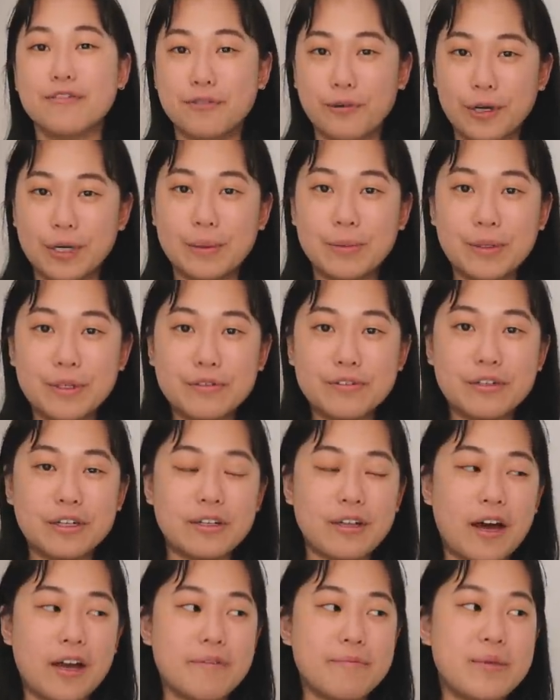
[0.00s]
affordable for a
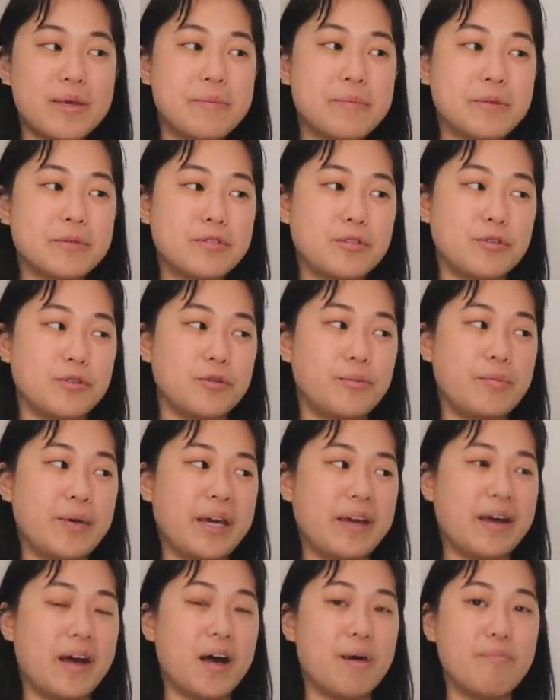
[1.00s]
lot of people to
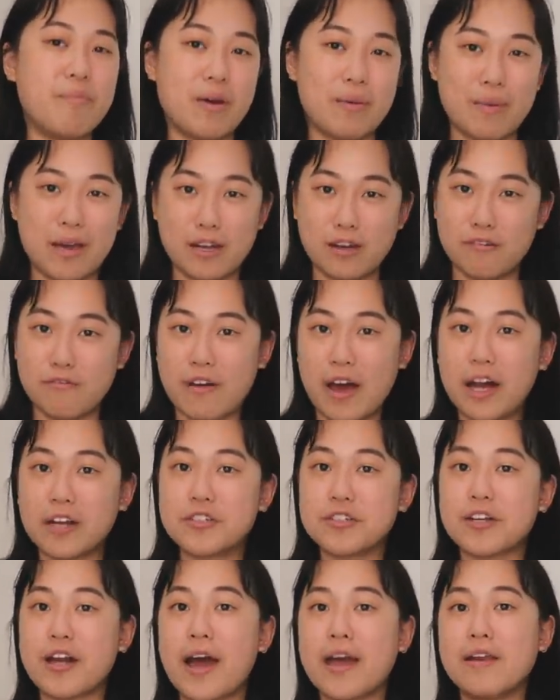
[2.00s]
pick up a
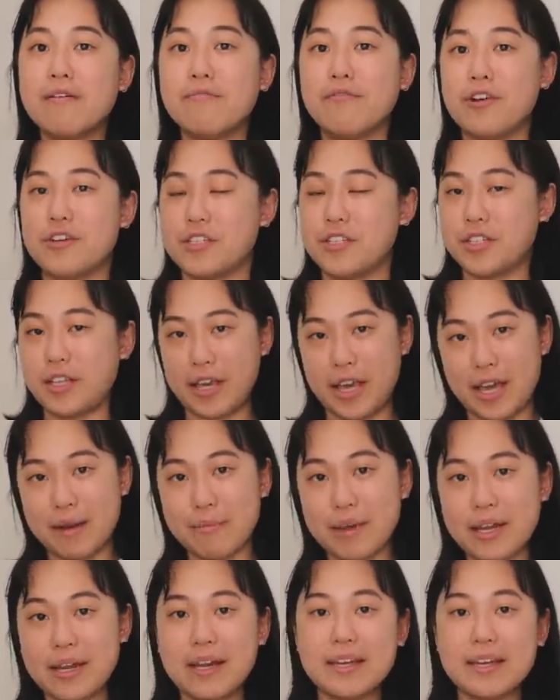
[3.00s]
manufactured item versus a handmade